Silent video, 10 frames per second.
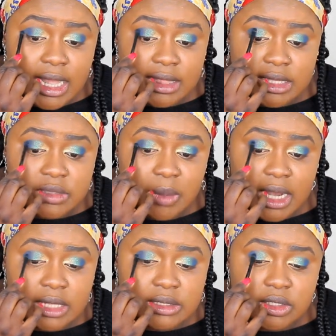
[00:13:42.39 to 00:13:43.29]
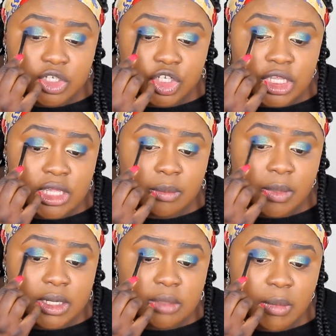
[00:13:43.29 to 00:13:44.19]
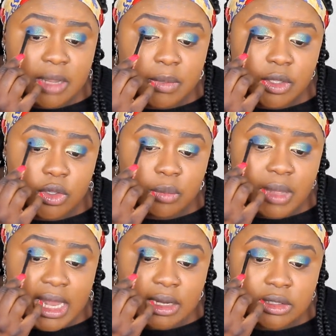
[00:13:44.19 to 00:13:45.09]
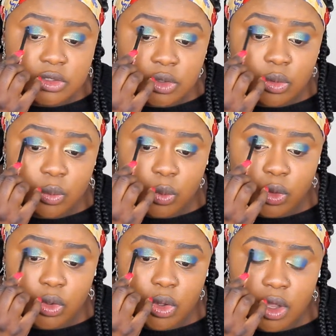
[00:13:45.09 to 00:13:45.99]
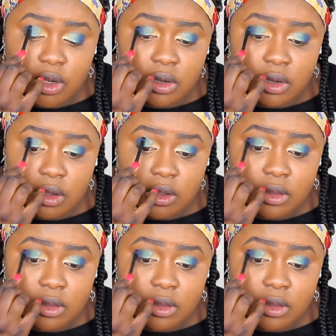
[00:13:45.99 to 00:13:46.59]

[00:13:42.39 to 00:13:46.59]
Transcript: like these palettes are cheap and it might be a good palette to work on,